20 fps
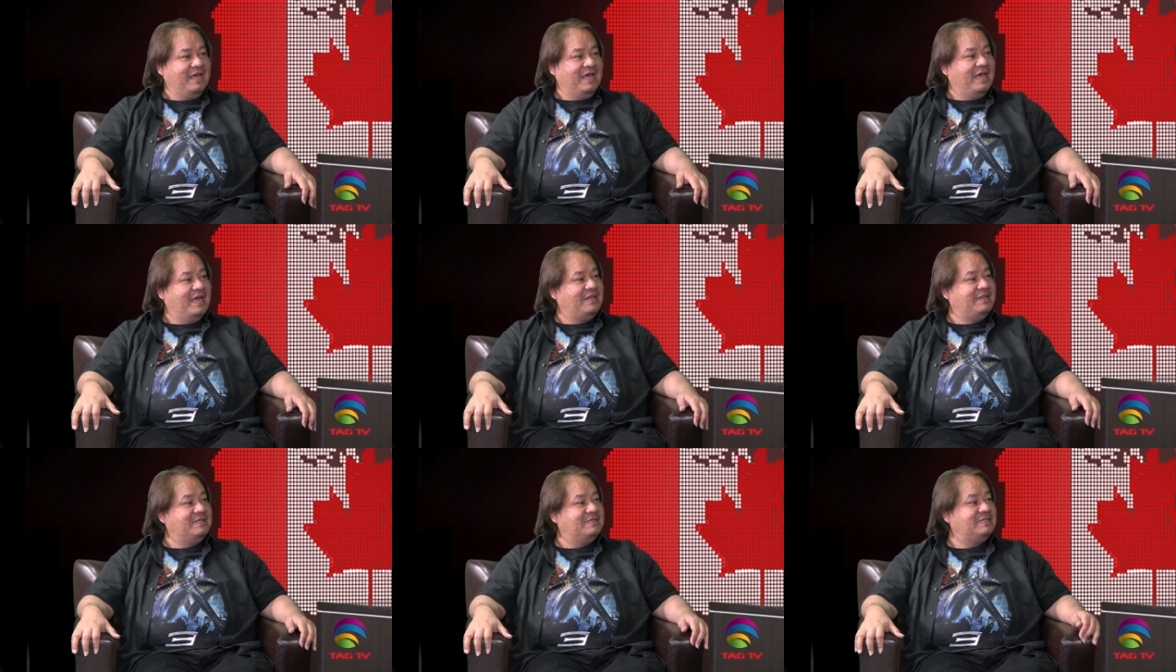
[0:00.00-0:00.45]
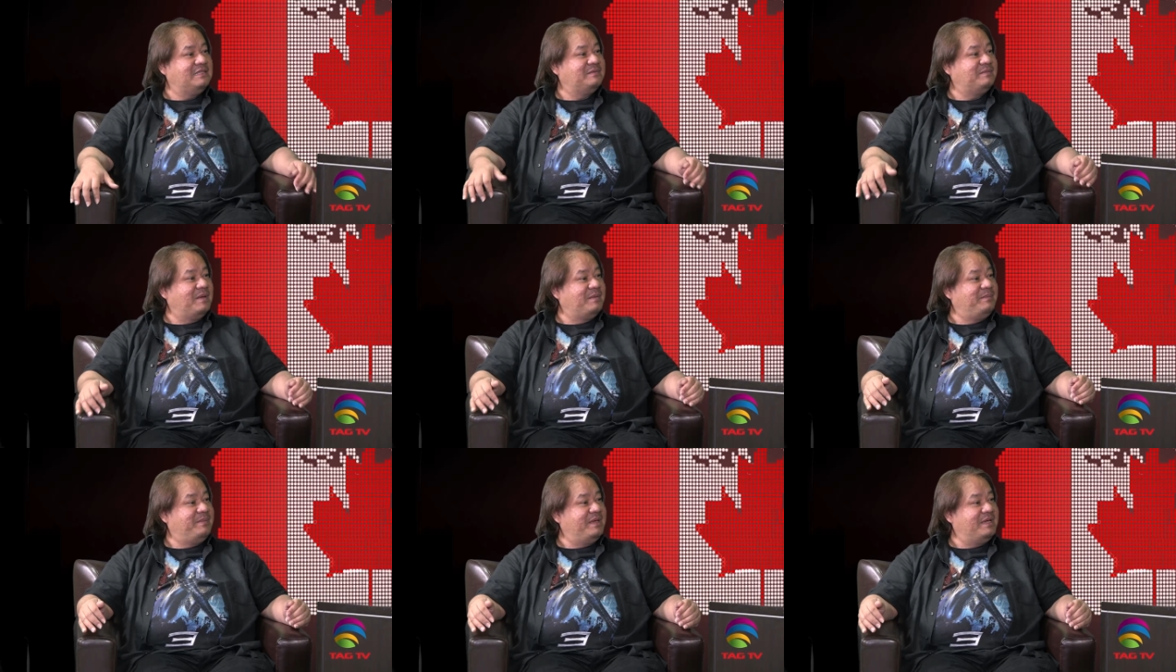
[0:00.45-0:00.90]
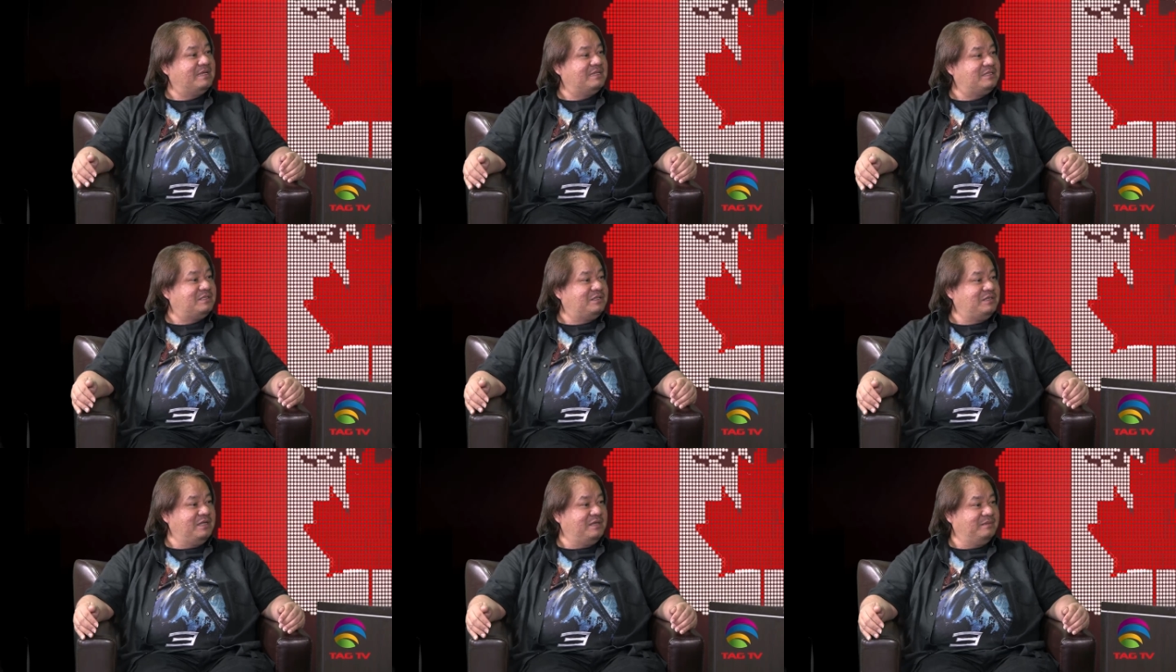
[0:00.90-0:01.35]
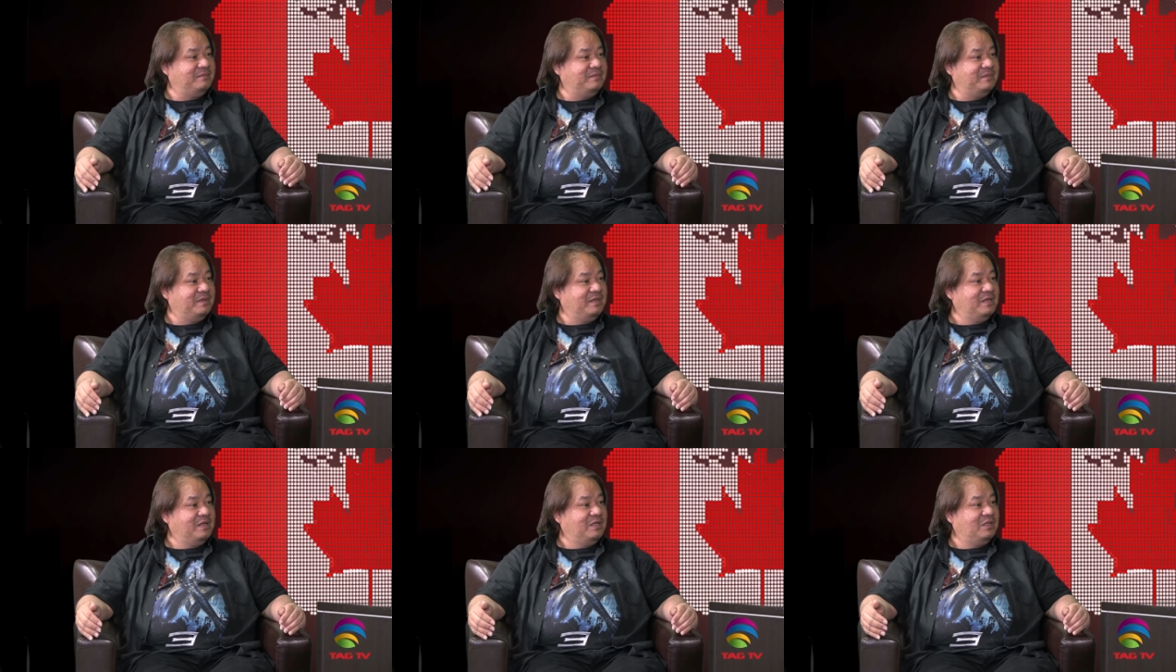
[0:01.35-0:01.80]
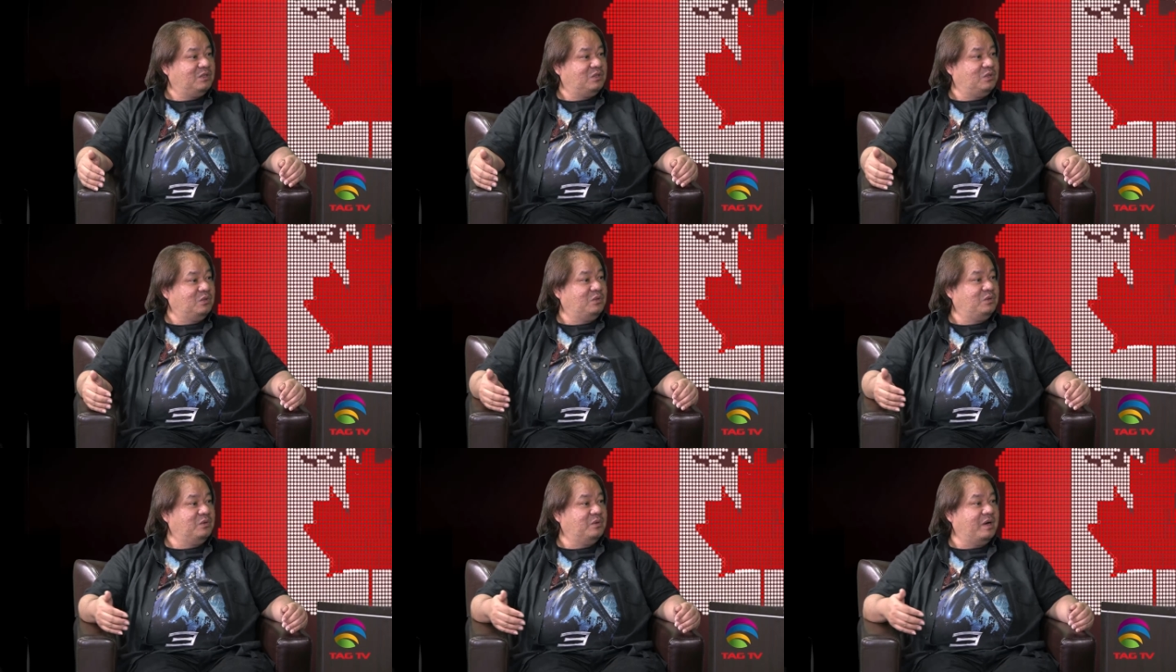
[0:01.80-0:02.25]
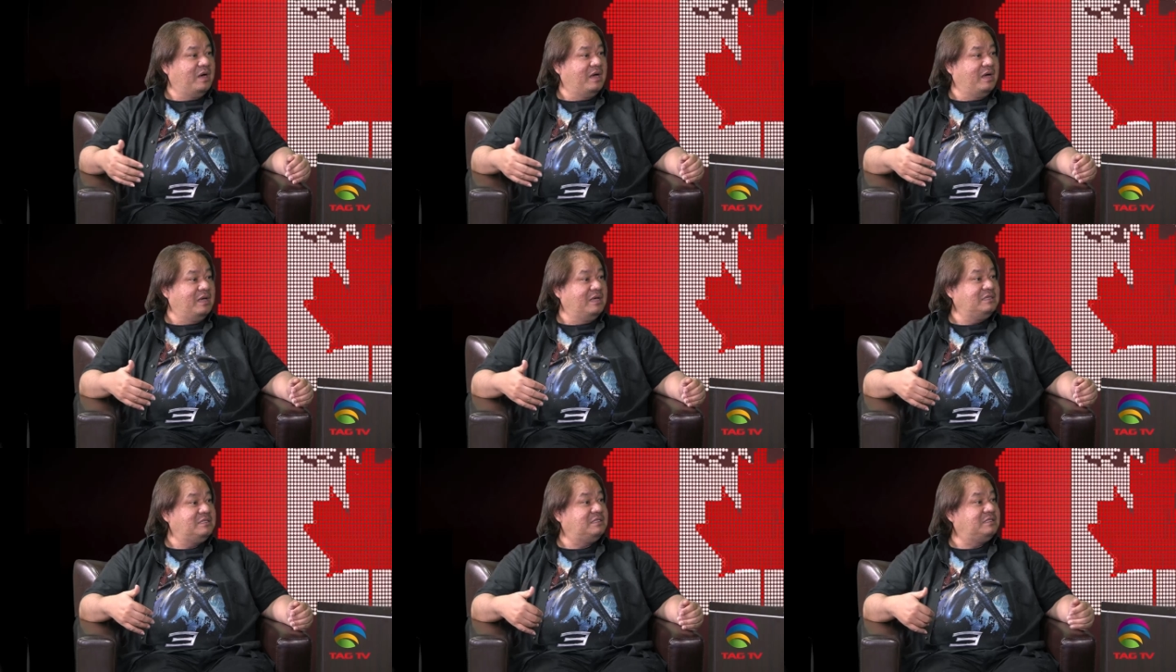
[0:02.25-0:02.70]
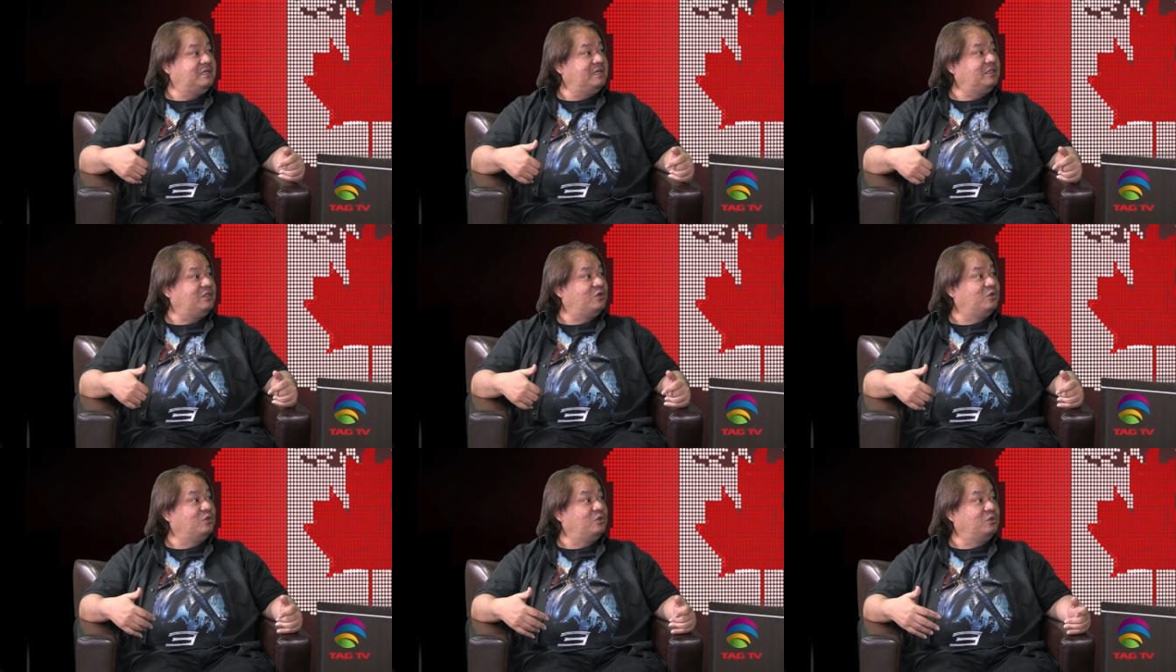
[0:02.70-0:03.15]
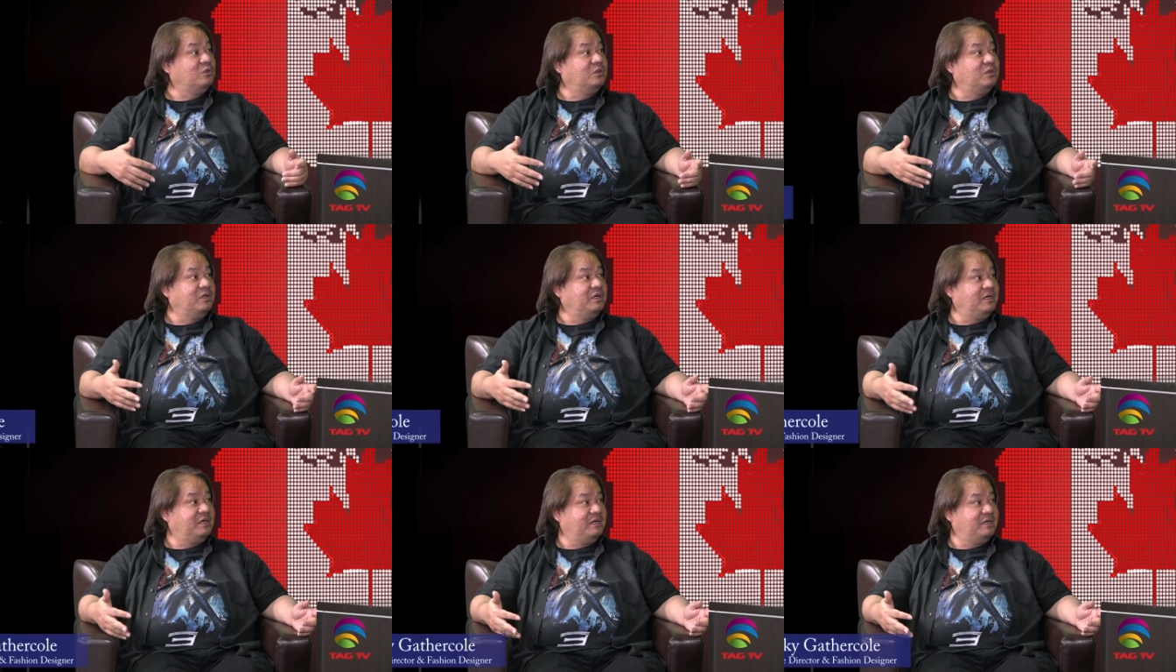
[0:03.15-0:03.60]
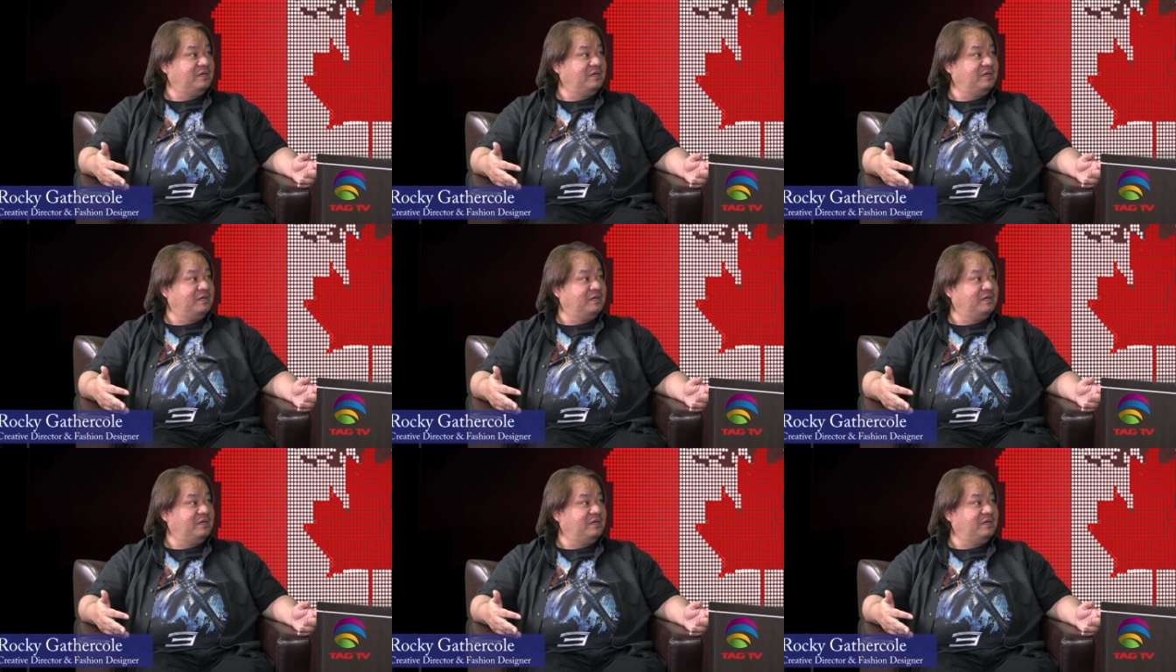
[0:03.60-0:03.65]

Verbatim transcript: and this is my biggest dream, to do a, a street couture.